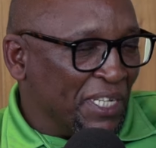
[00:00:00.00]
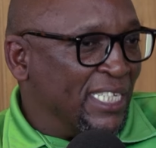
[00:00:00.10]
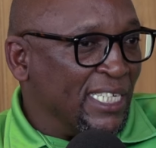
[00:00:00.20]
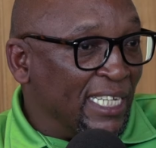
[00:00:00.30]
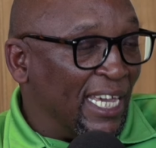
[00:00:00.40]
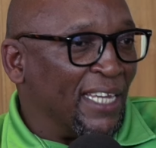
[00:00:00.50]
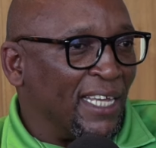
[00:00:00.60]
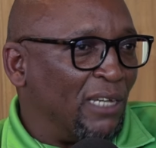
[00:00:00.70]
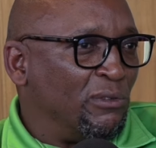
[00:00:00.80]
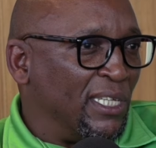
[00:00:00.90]
region here in
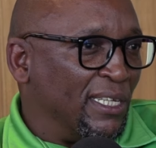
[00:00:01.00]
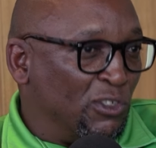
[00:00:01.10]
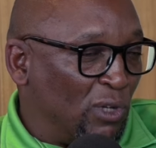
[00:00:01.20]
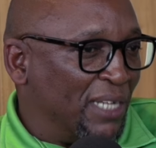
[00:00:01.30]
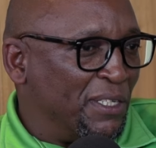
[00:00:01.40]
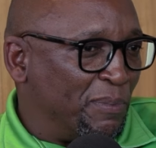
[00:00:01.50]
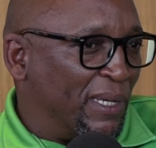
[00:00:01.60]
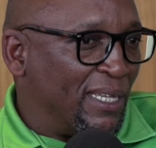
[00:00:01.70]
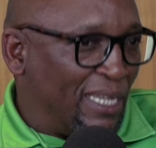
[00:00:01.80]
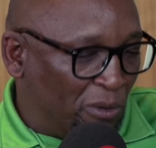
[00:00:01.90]
Khalte, in
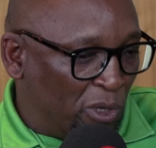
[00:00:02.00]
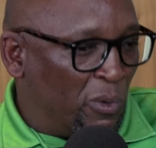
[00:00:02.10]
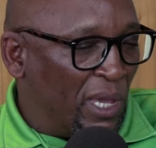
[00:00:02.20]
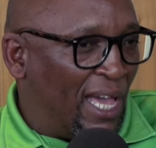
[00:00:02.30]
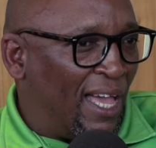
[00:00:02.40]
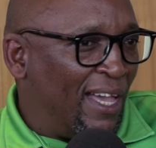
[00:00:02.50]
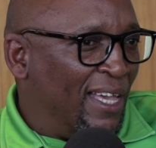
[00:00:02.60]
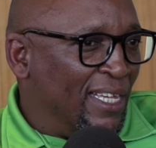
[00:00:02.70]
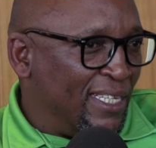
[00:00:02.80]
Johannesburg, uh, where we are,